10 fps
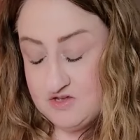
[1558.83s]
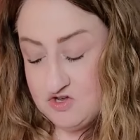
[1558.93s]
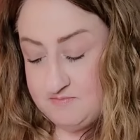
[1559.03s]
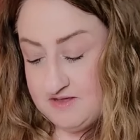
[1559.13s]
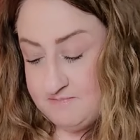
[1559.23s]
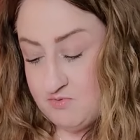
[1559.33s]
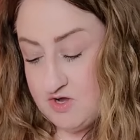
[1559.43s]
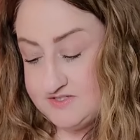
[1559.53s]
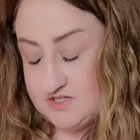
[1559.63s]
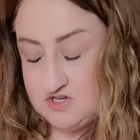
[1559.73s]
It could be a
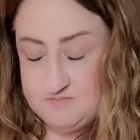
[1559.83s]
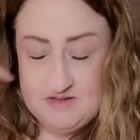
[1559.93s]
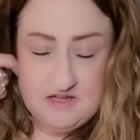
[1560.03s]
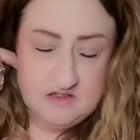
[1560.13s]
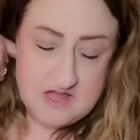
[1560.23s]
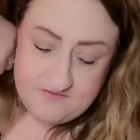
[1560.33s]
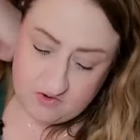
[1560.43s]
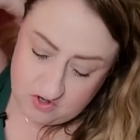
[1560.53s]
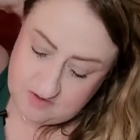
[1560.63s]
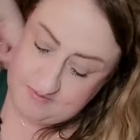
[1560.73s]
boss, it could be a
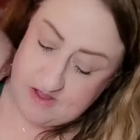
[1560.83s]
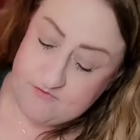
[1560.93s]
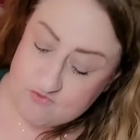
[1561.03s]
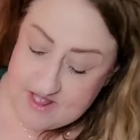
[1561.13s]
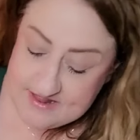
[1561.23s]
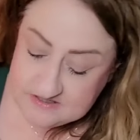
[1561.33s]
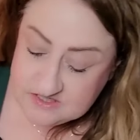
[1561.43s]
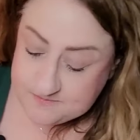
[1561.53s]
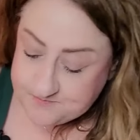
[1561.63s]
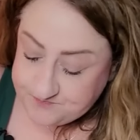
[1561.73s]
lover, it could be a friend,